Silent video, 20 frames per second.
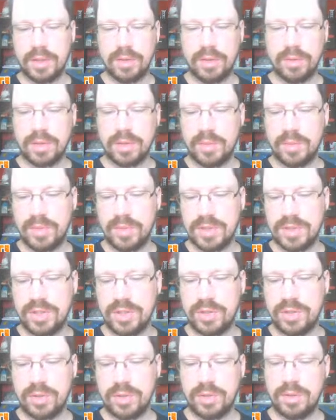
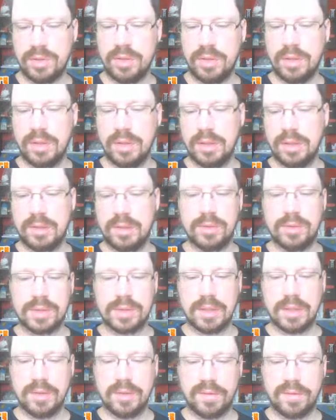composition, those kind
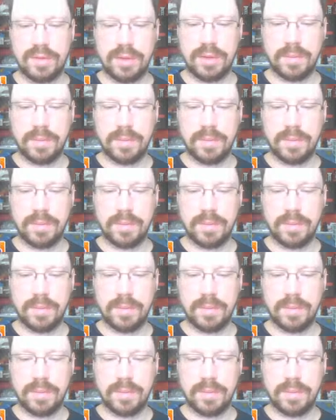of thing.